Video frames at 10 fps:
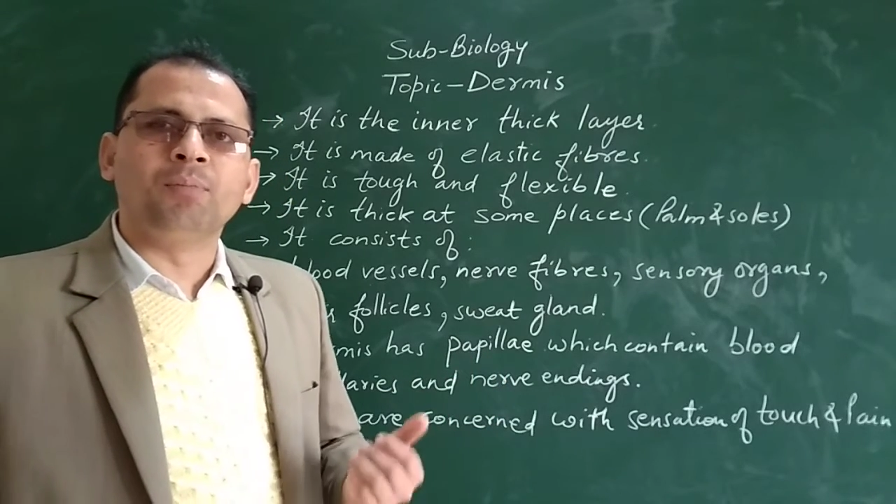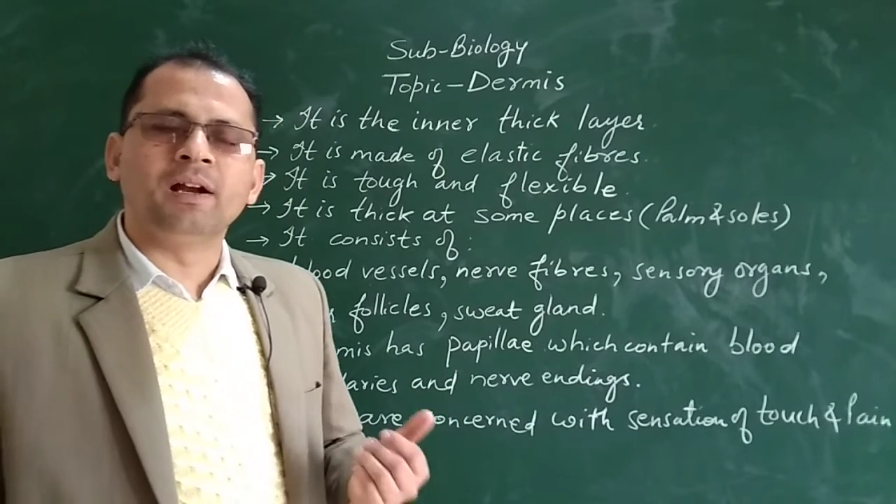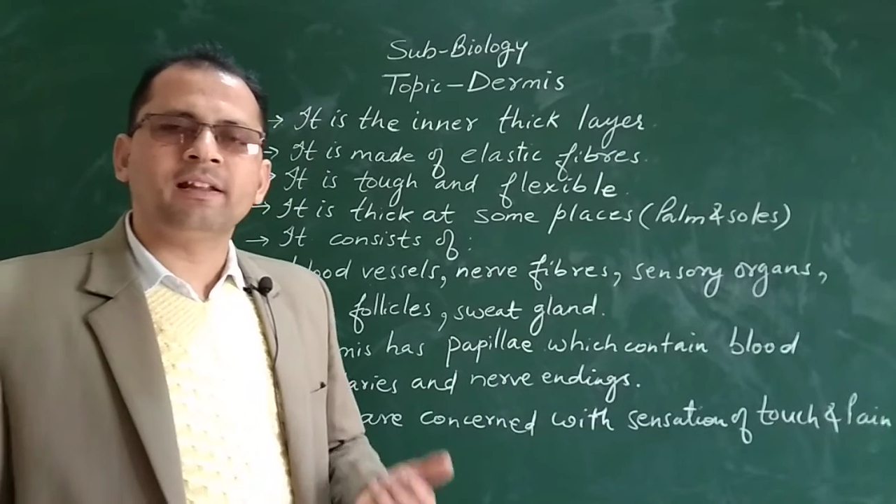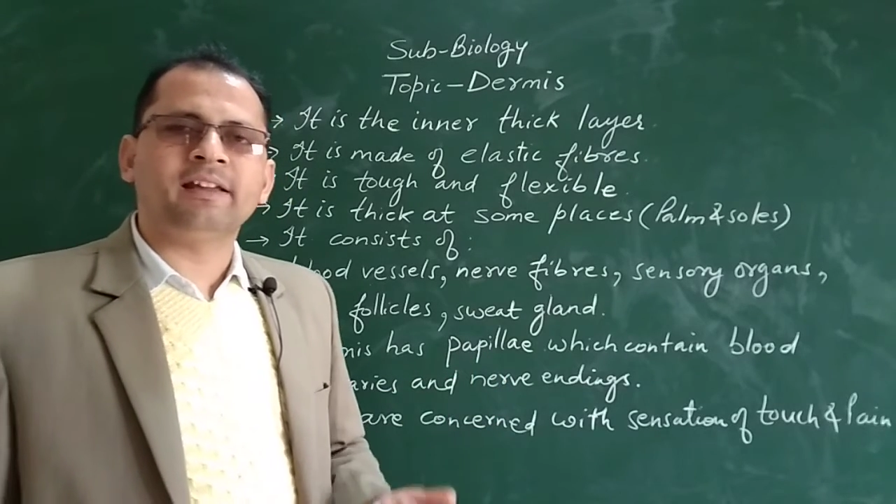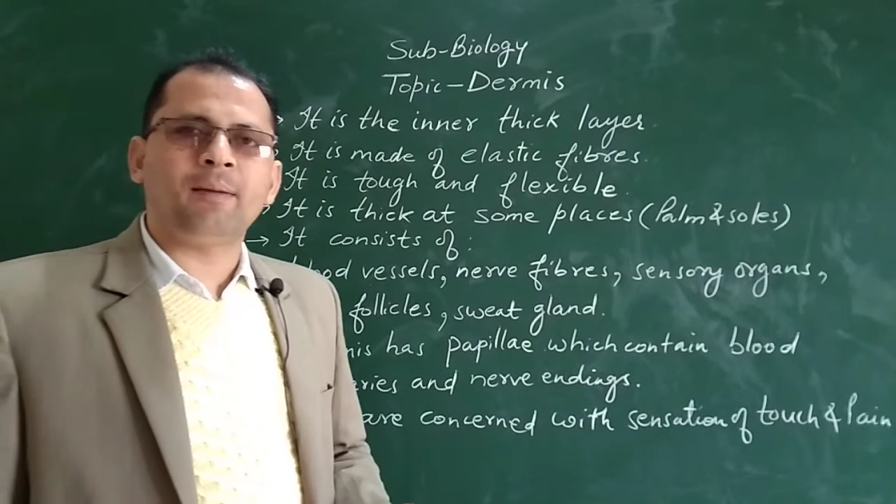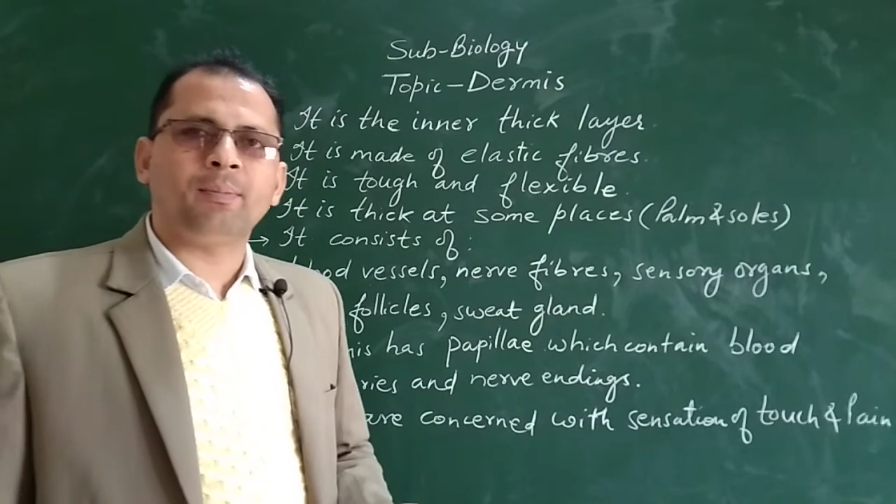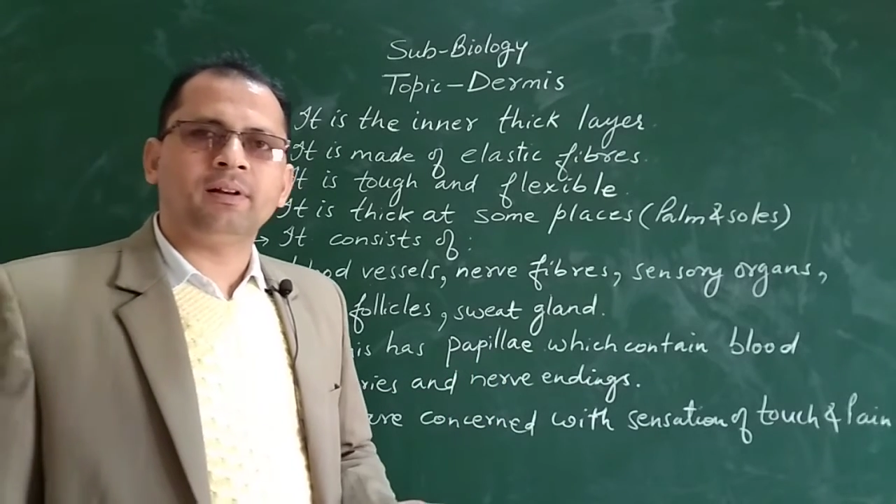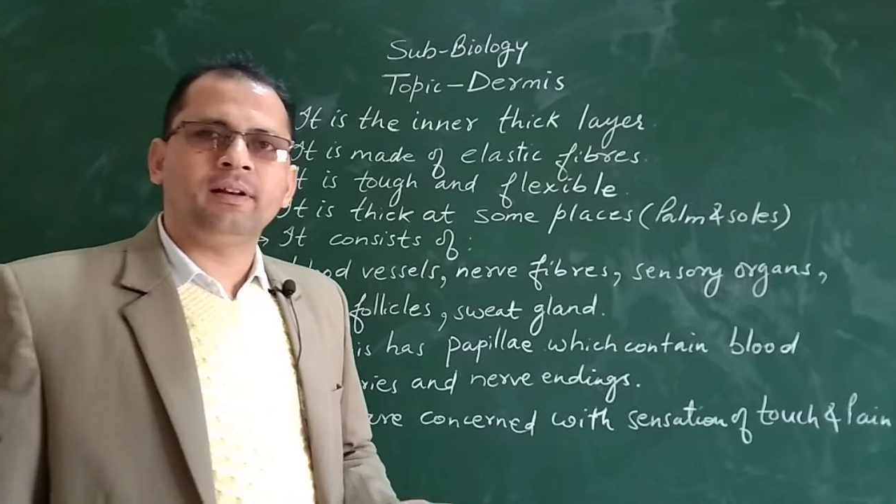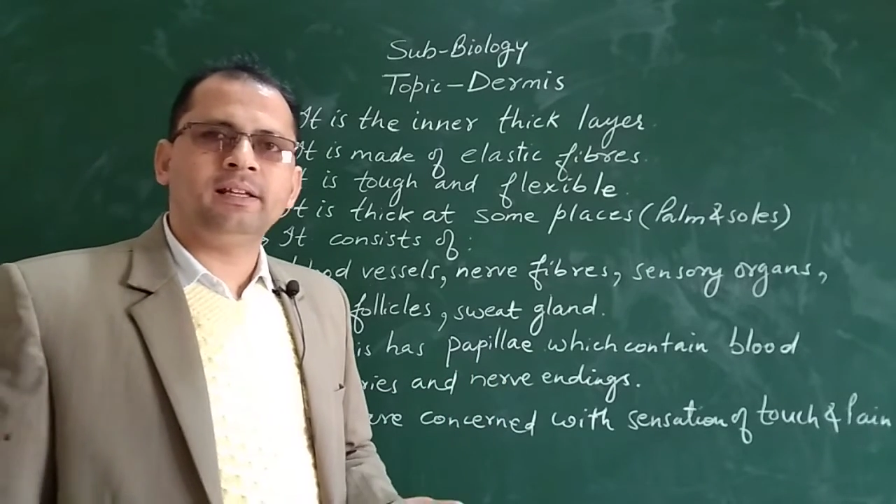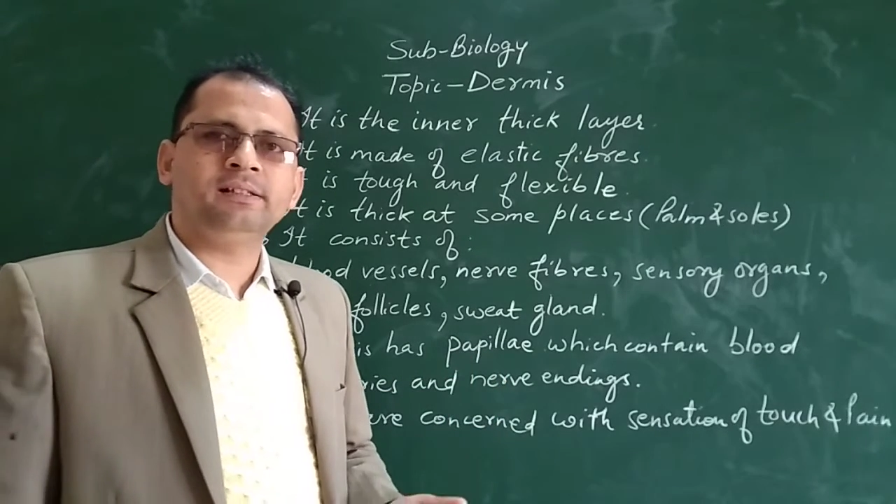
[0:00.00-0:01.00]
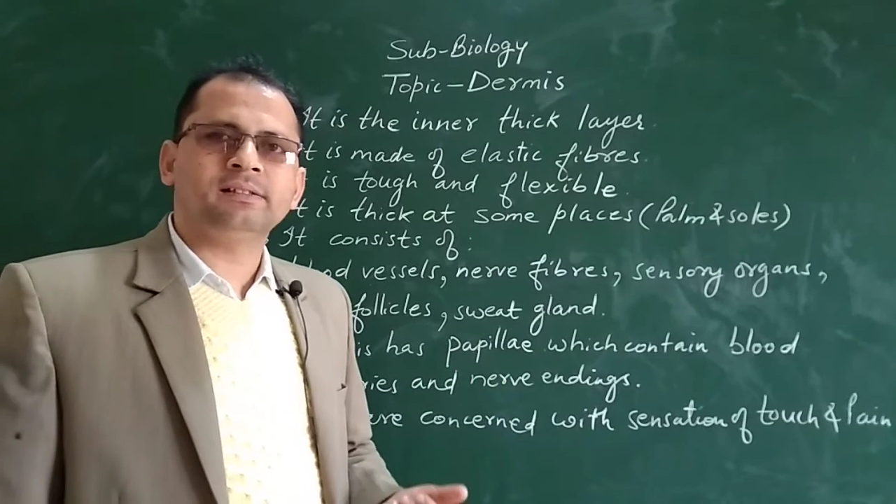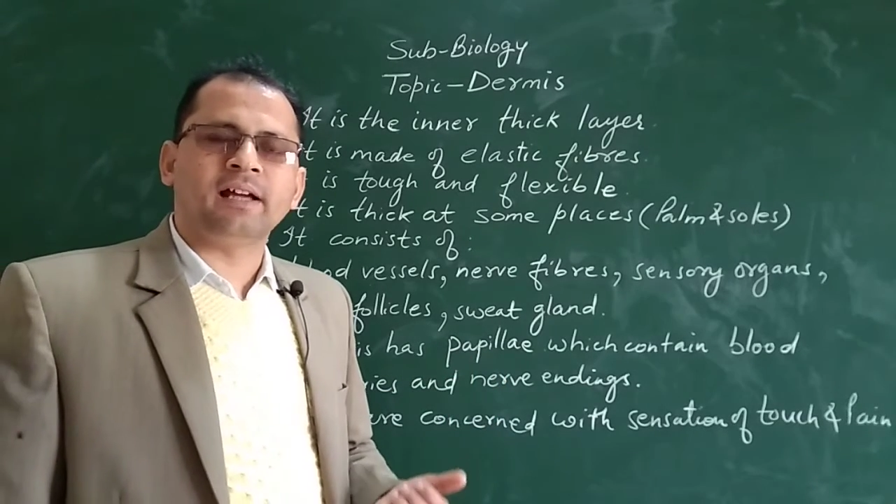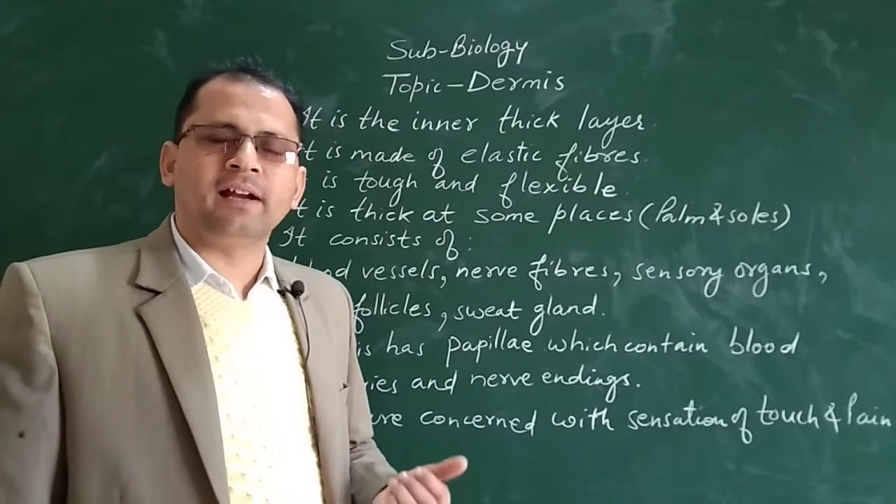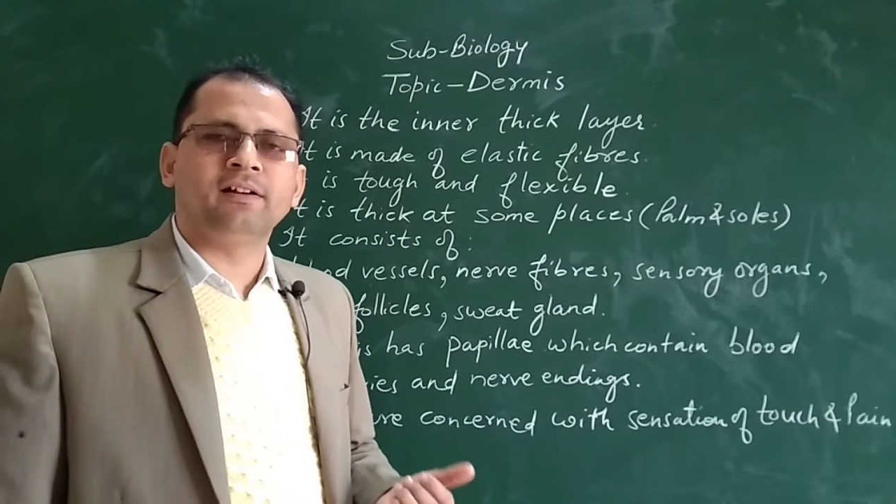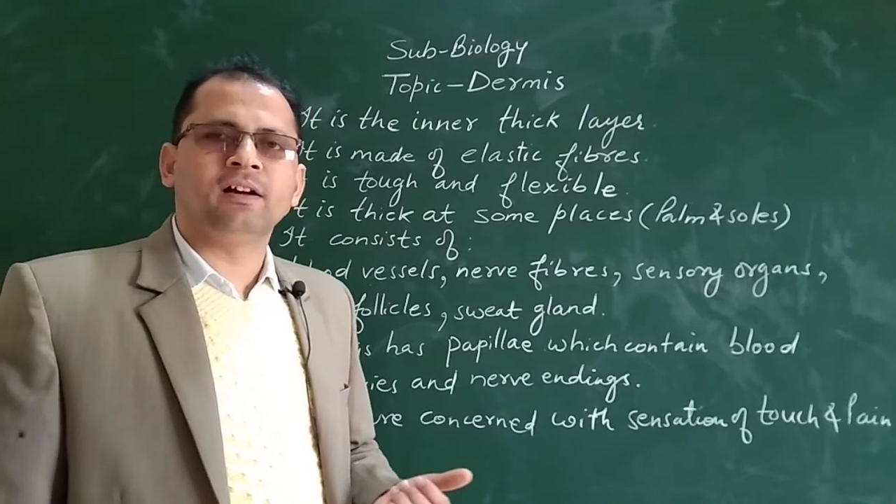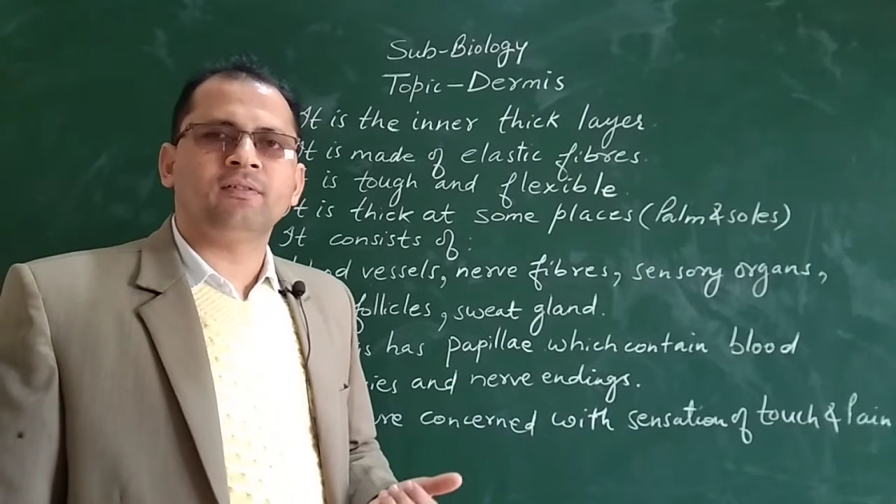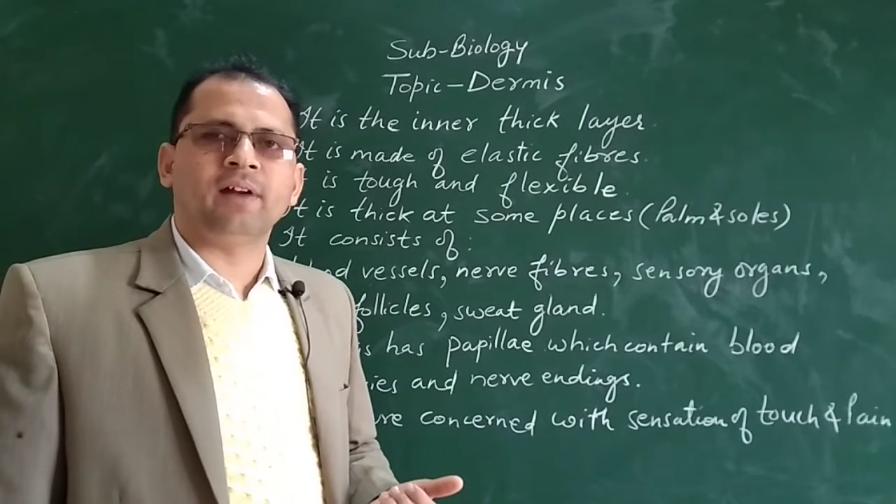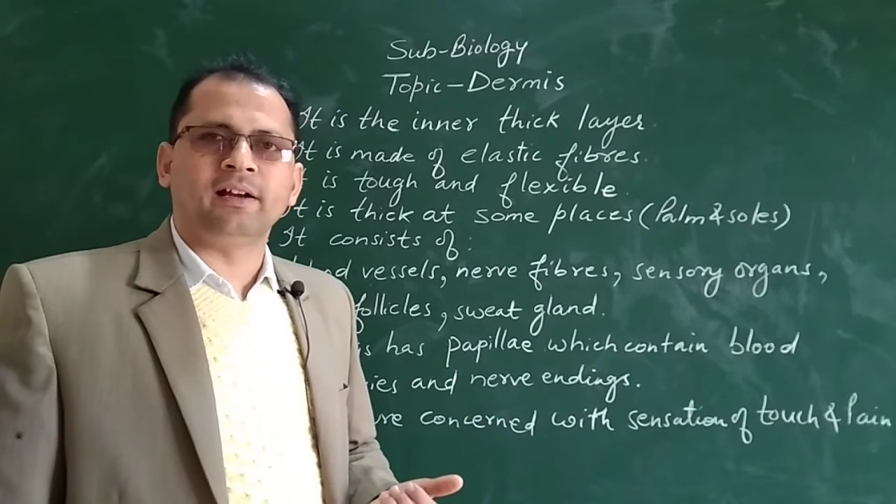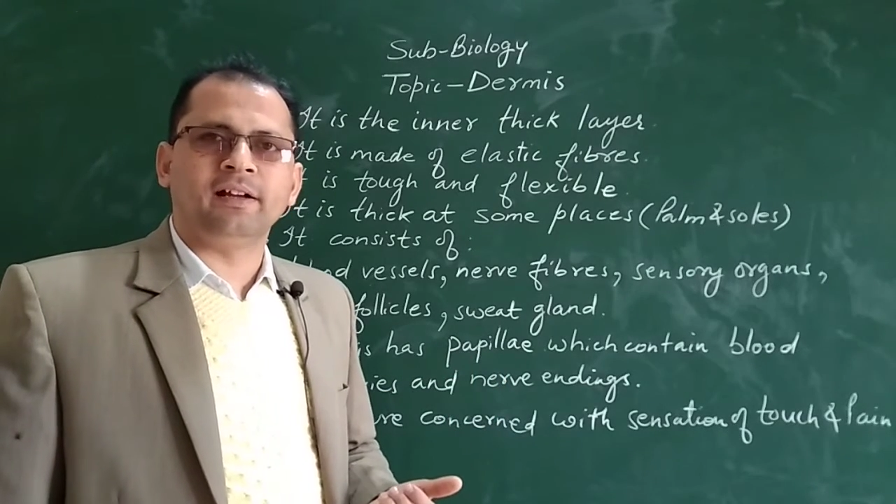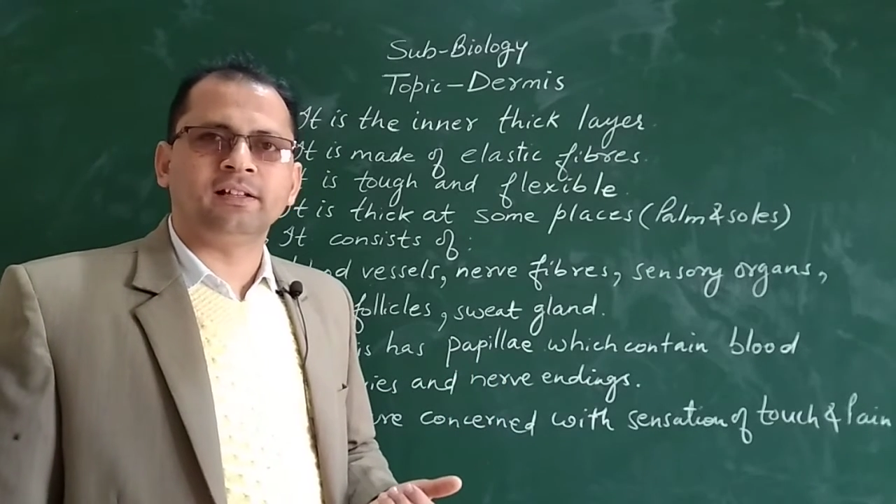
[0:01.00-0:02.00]
blood capillaries and nerve
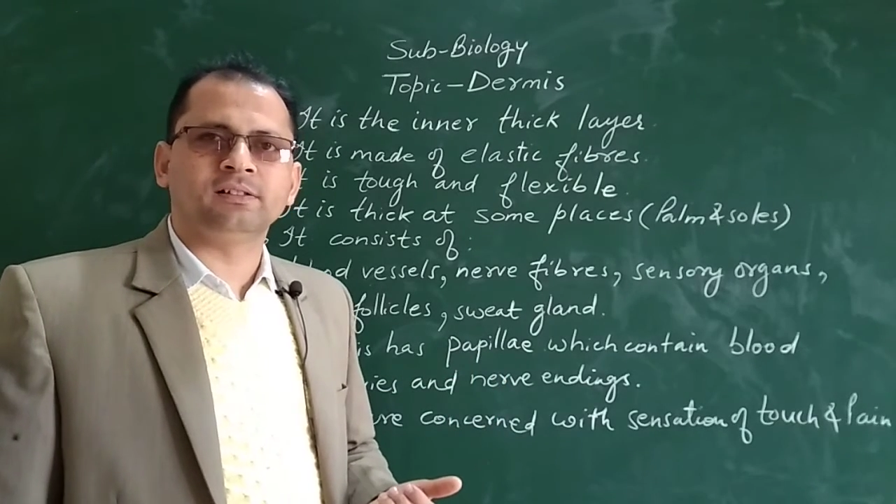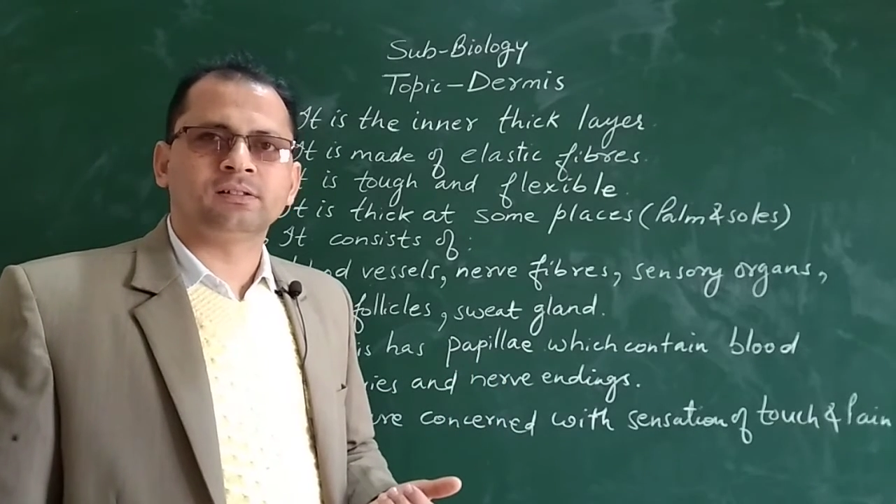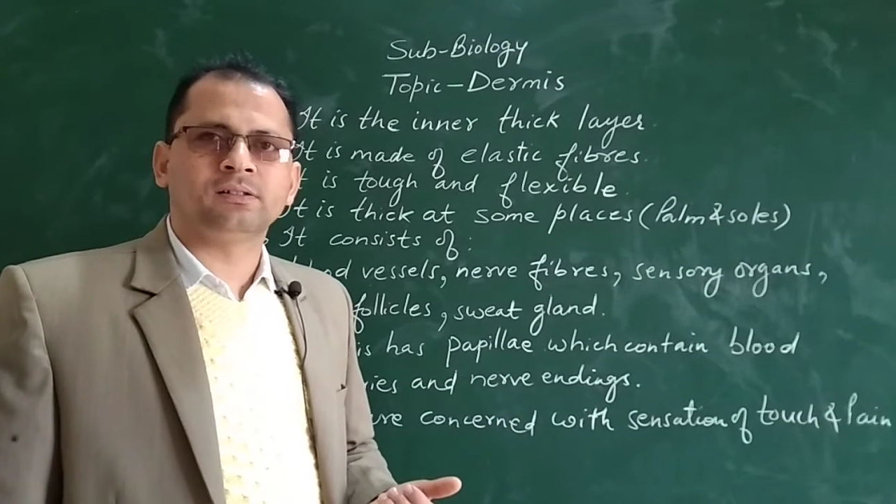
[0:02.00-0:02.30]
endings